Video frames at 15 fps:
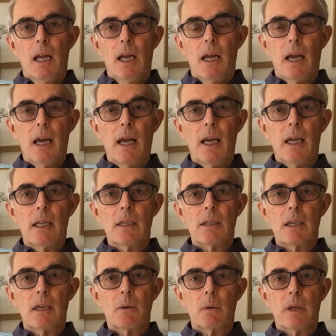And
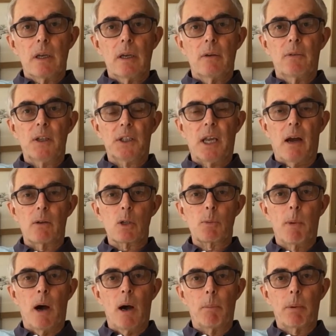we fished out the
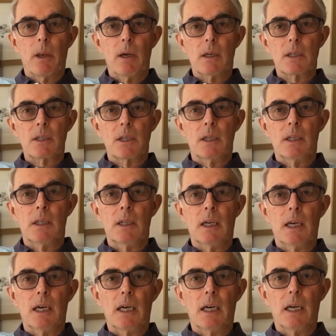spark plugs and
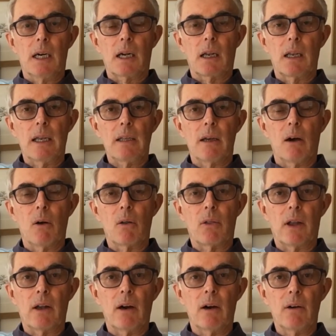cleaned the whole
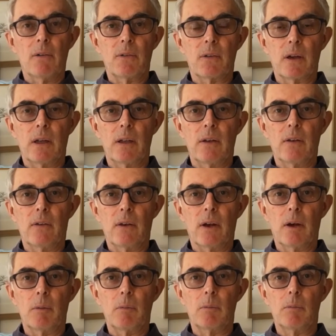thing off,
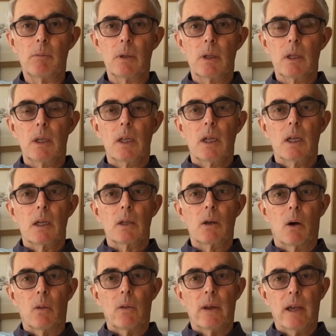and
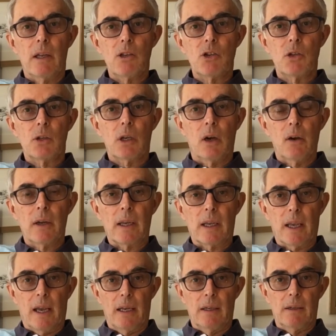got the engine going
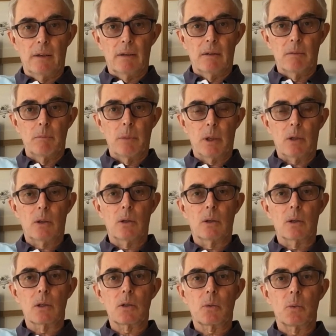again. But of
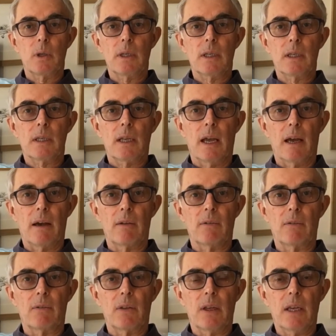course we didn't have
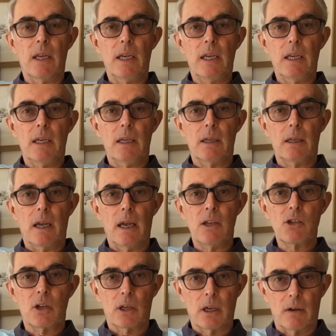the
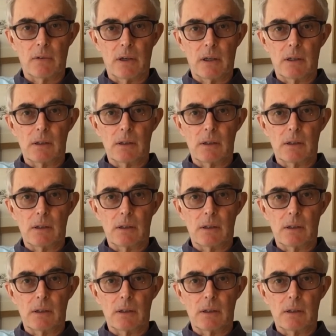engine cover.